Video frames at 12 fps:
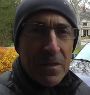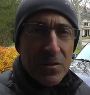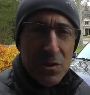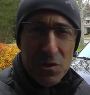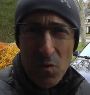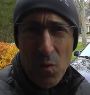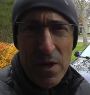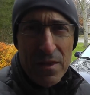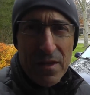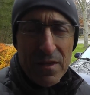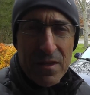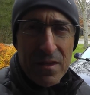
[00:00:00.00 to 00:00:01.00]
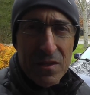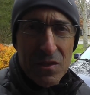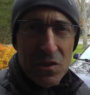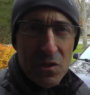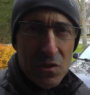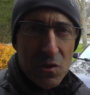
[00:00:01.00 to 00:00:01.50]
just the way that
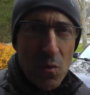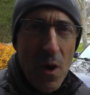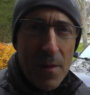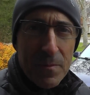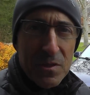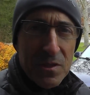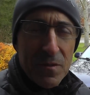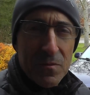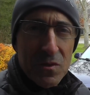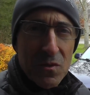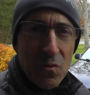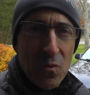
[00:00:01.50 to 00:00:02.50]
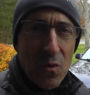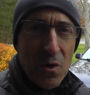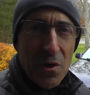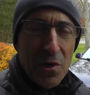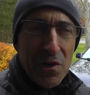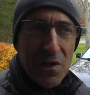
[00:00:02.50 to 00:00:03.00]
this swap seems to
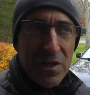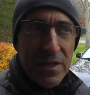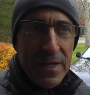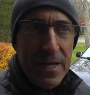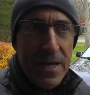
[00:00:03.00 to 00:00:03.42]
work,